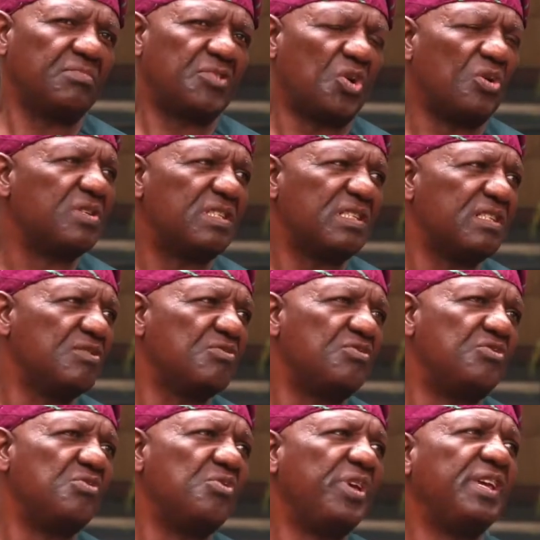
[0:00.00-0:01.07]
continue
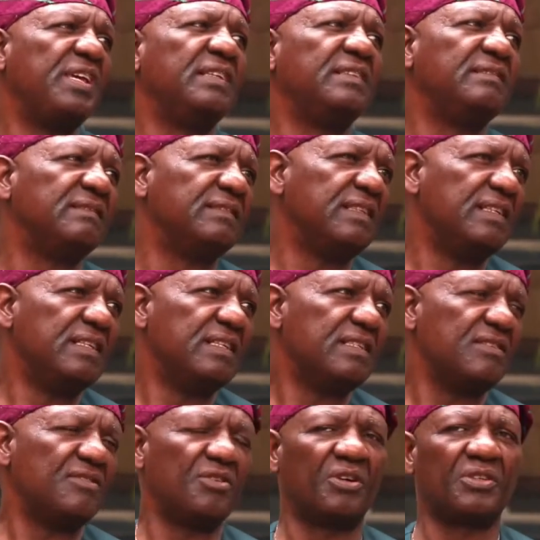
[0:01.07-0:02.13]
doing
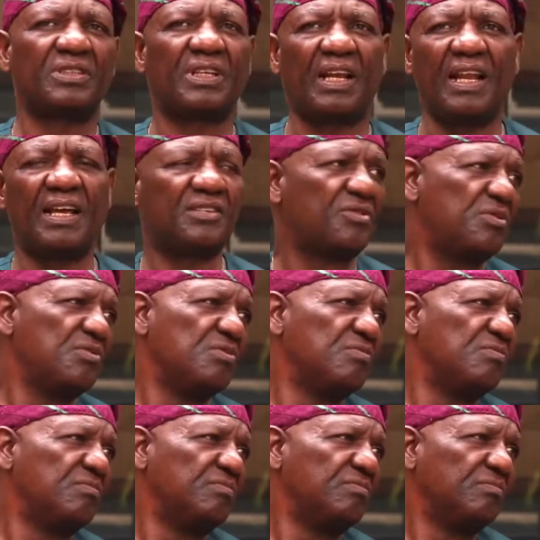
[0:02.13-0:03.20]
just
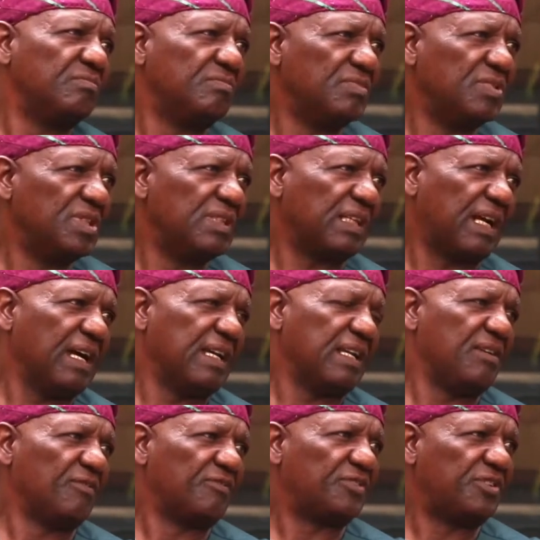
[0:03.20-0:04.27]
classroom
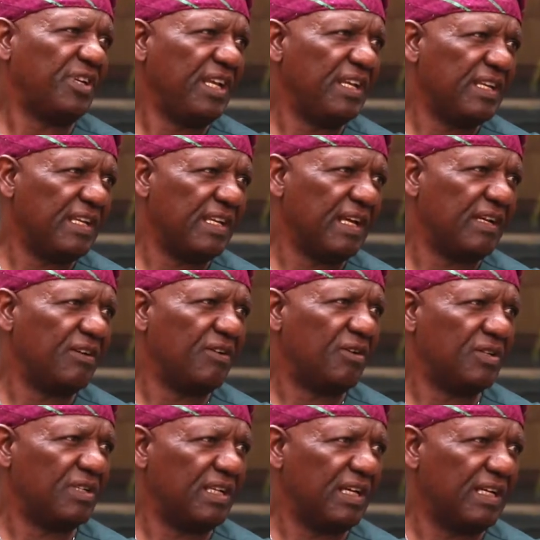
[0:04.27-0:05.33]
kind of training and
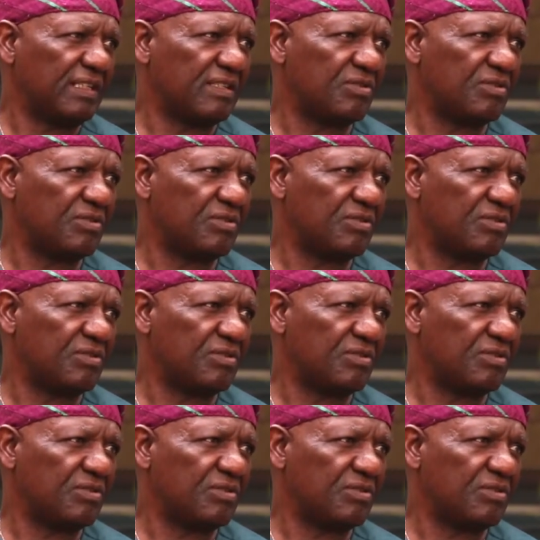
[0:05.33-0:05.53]
all that.